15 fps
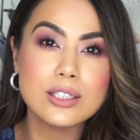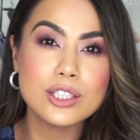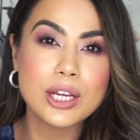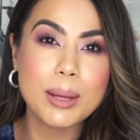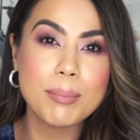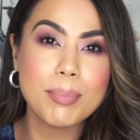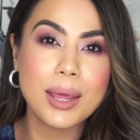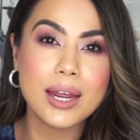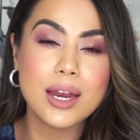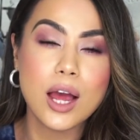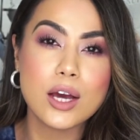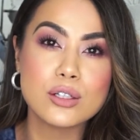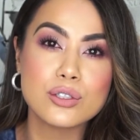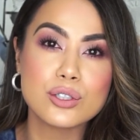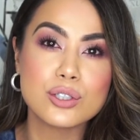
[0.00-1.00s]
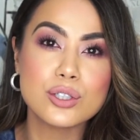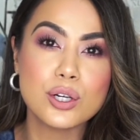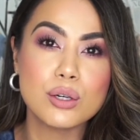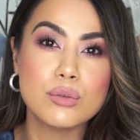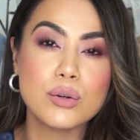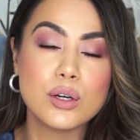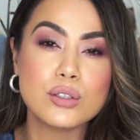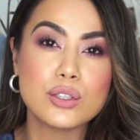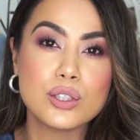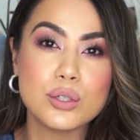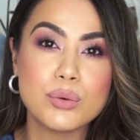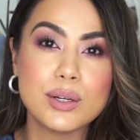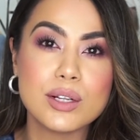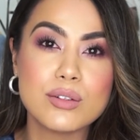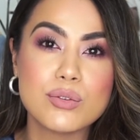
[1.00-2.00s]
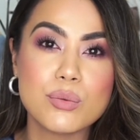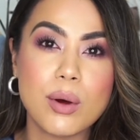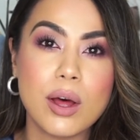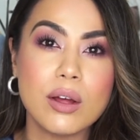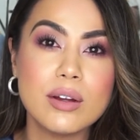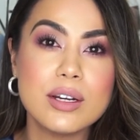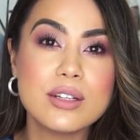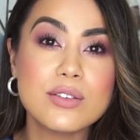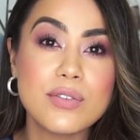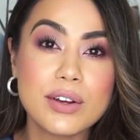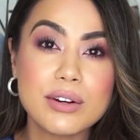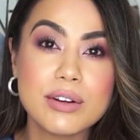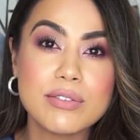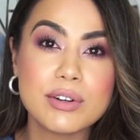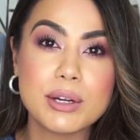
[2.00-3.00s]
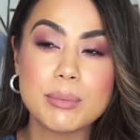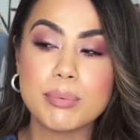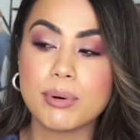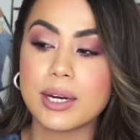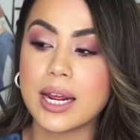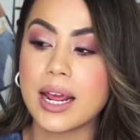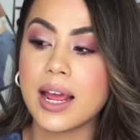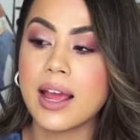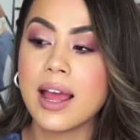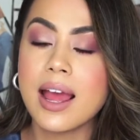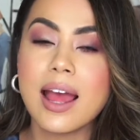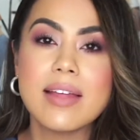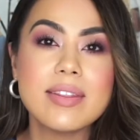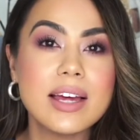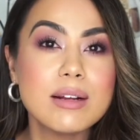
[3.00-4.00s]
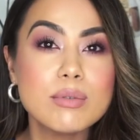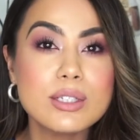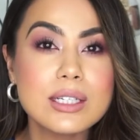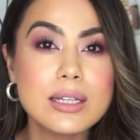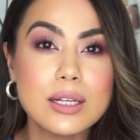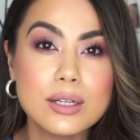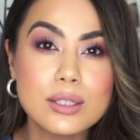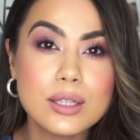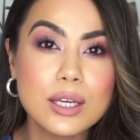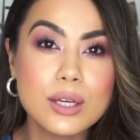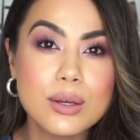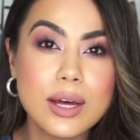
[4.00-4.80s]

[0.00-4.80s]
champagne undertone to it as well it is very very pretty and that was literally you